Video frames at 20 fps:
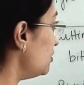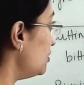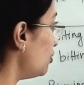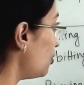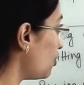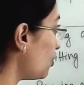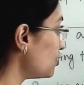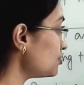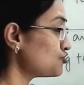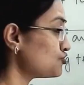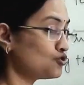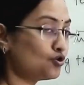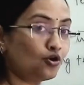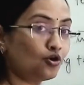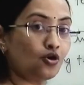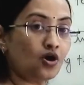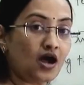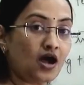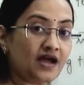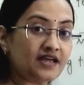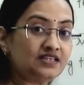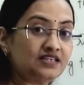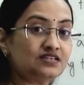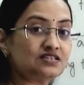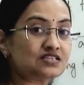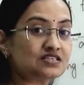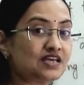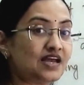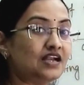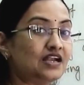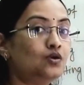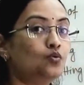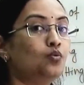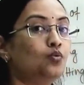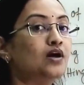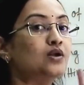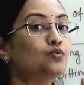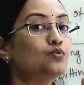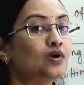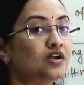lower jaw, either side
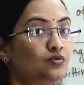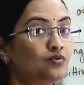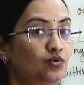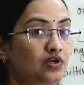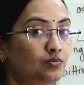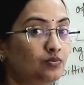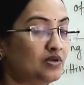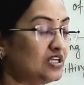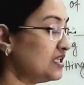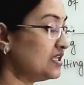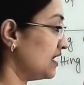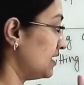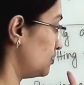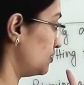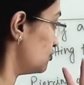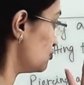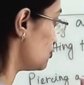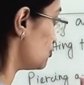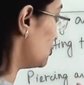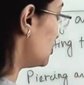one will be there. So